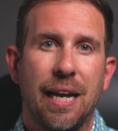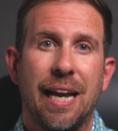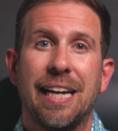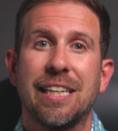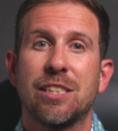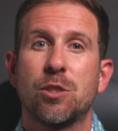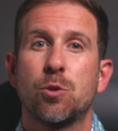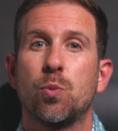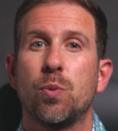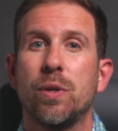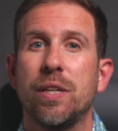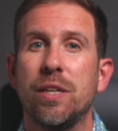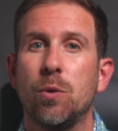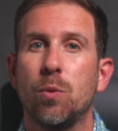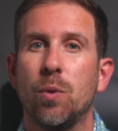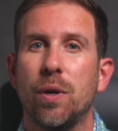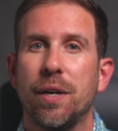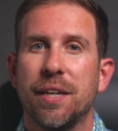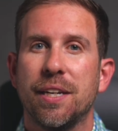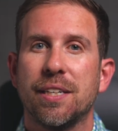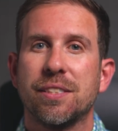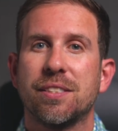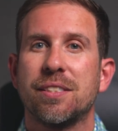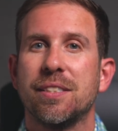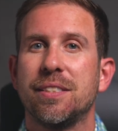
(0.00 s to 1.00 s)
As we
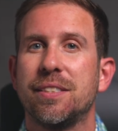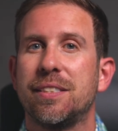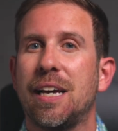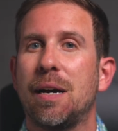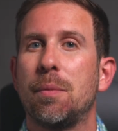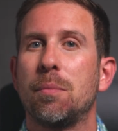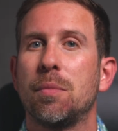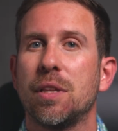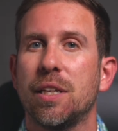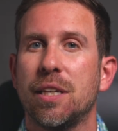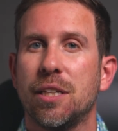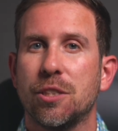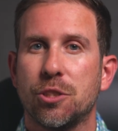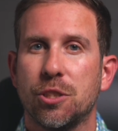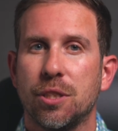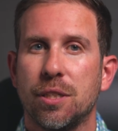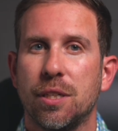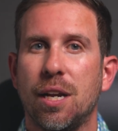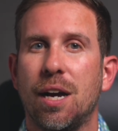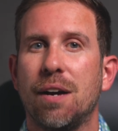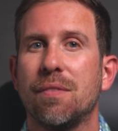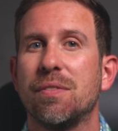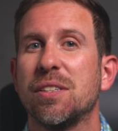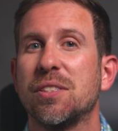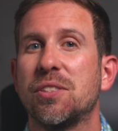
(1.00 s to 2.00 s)
witness the demolition
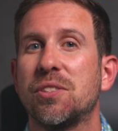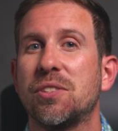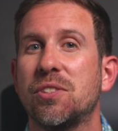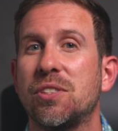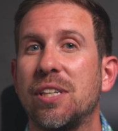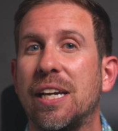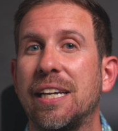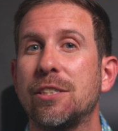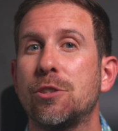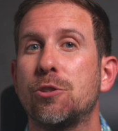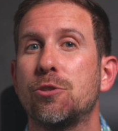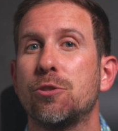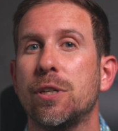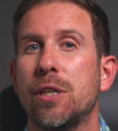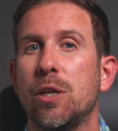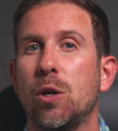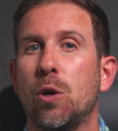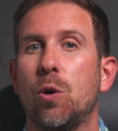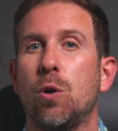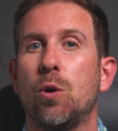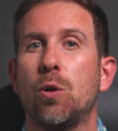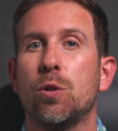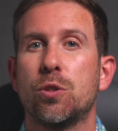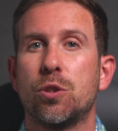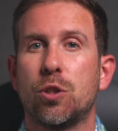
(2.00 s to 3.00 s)
of a
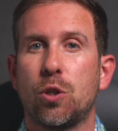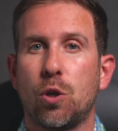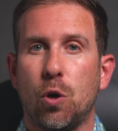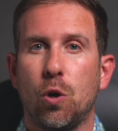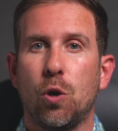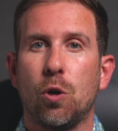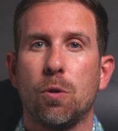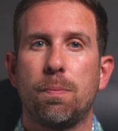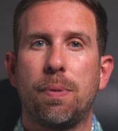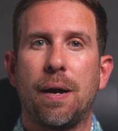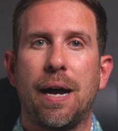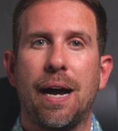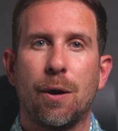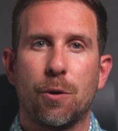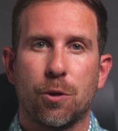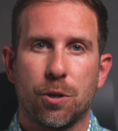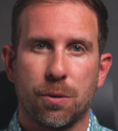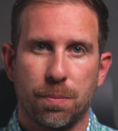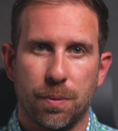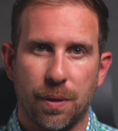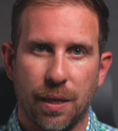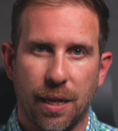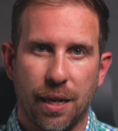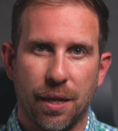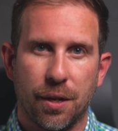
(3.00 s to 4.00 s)
century-old coal power
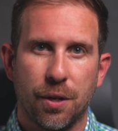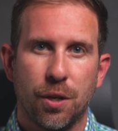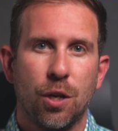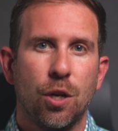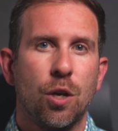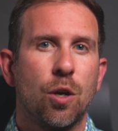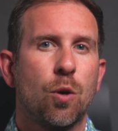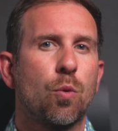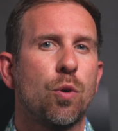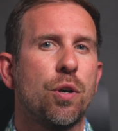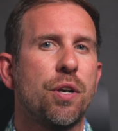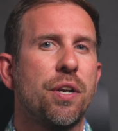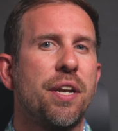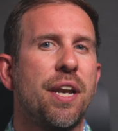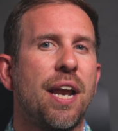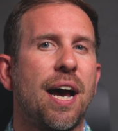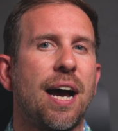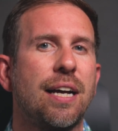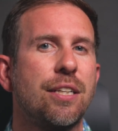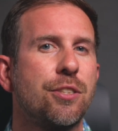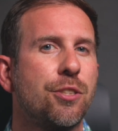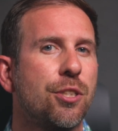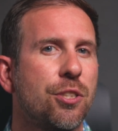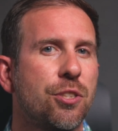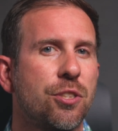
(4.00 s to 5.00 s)
plant, we're
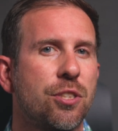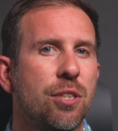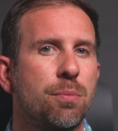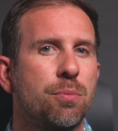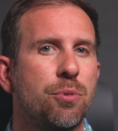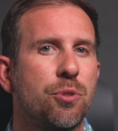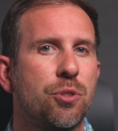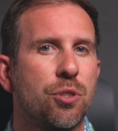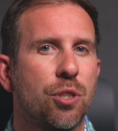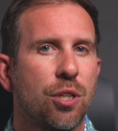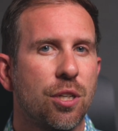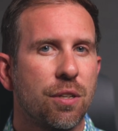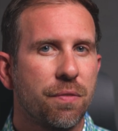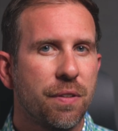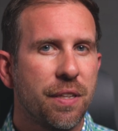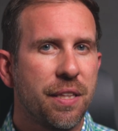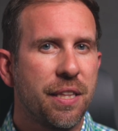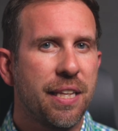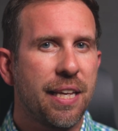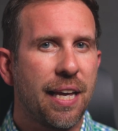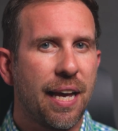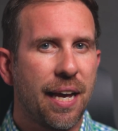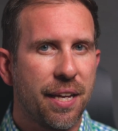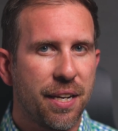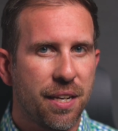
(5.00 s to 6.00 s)
not just observing
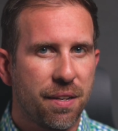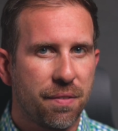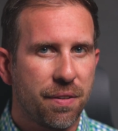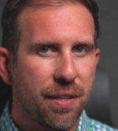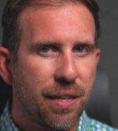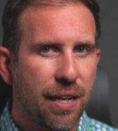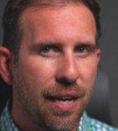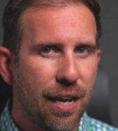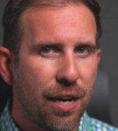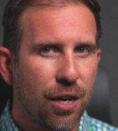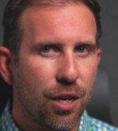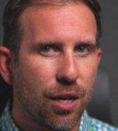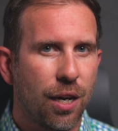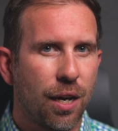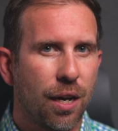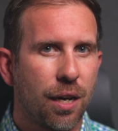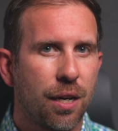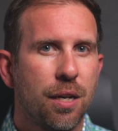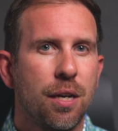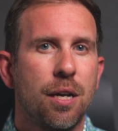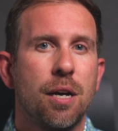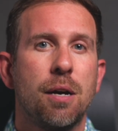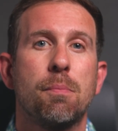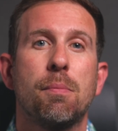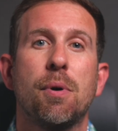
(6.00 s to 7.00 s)
the end of an era,
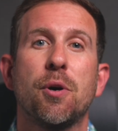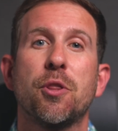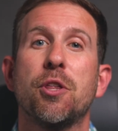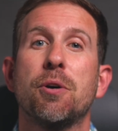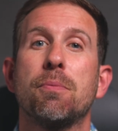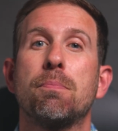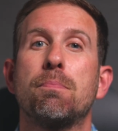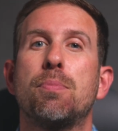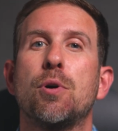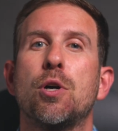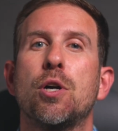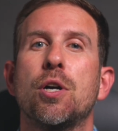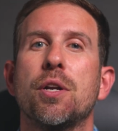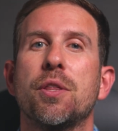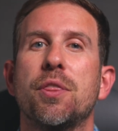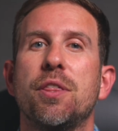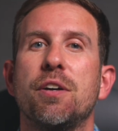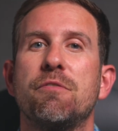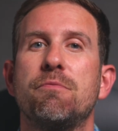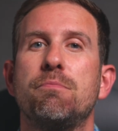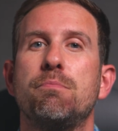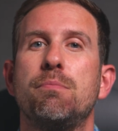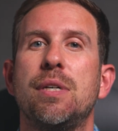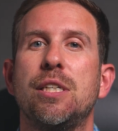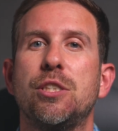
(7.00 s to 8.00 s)
but the birth
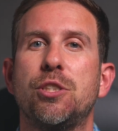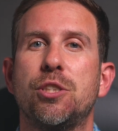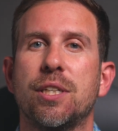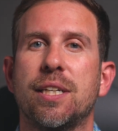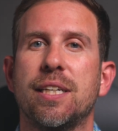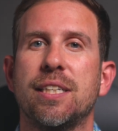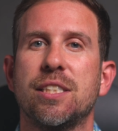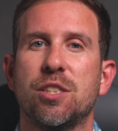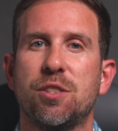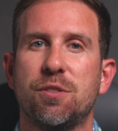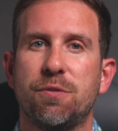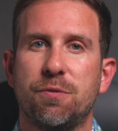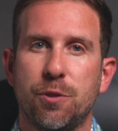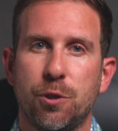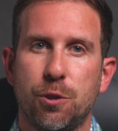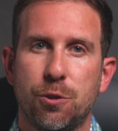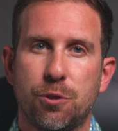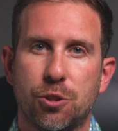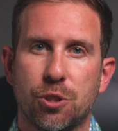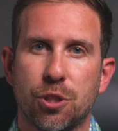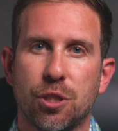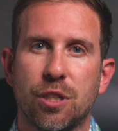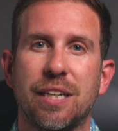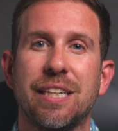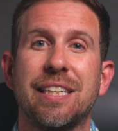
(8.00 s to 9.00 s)
of Michigan's
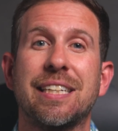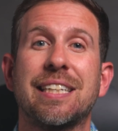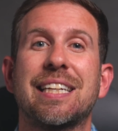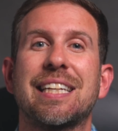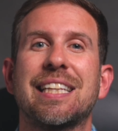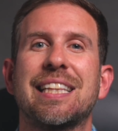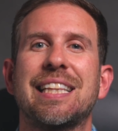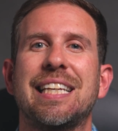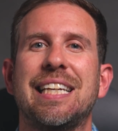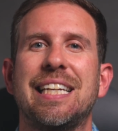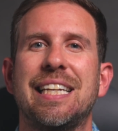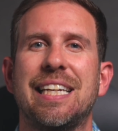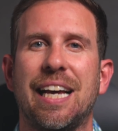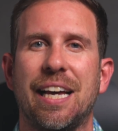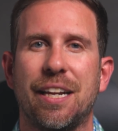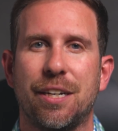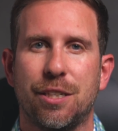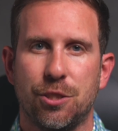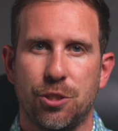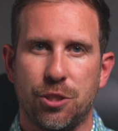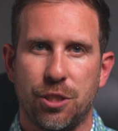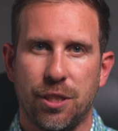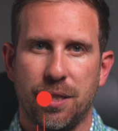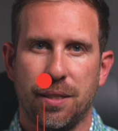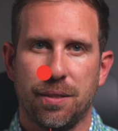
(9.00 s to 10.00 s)
future in clean
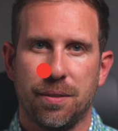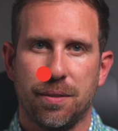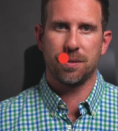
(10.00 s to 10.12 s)
energy.